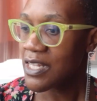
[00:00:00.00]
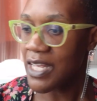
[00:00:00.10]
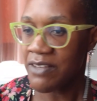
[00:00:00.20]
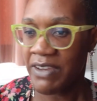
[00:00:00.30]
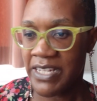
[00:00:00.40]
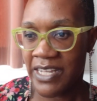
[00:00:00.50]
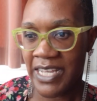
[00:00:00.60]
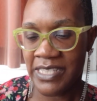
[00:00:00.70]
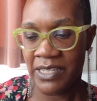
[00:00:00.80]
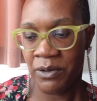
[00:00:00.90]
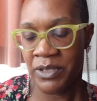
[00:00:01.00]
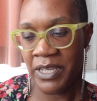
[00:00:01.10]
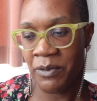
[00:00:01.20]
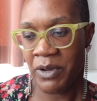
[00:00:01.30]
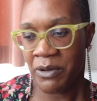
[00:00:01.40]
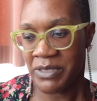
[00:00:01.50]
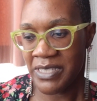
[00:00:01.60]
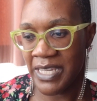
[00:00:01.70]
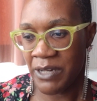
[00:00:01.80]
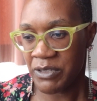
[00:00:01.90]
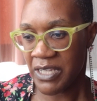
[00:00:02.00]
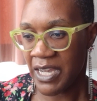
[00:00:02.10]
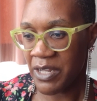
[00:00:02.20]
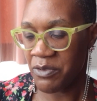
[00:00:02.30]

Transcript: Like, the radiator near where I was sitting was kind